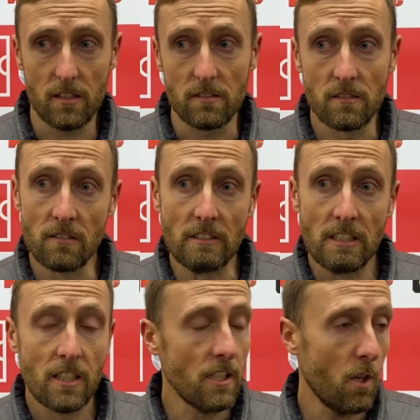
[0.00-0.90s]
and
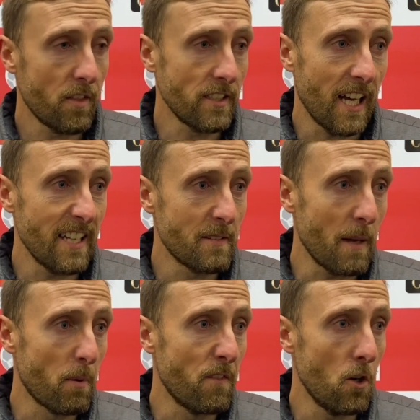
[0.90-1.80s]
you know, I think
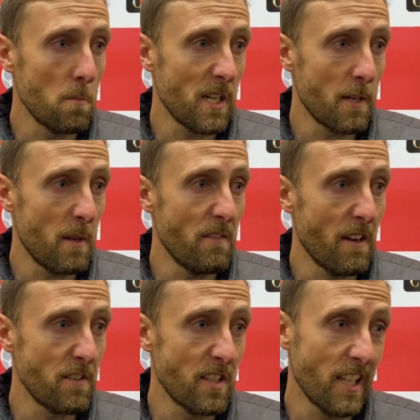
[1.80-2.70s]
that performance had a bit of
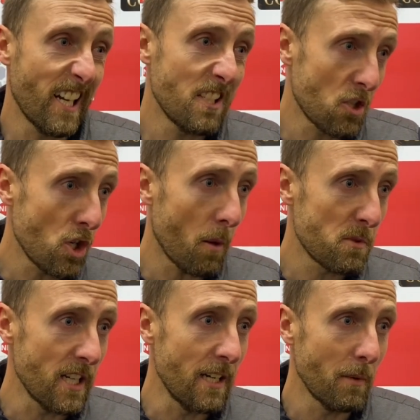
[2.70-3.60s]
everything against the top
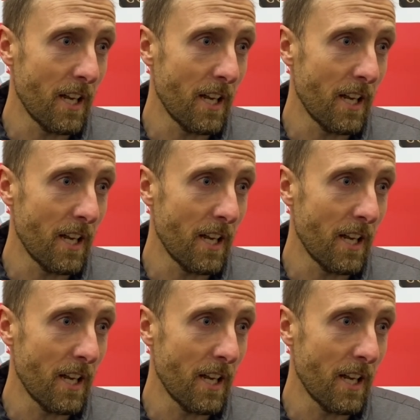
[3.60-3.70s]
team.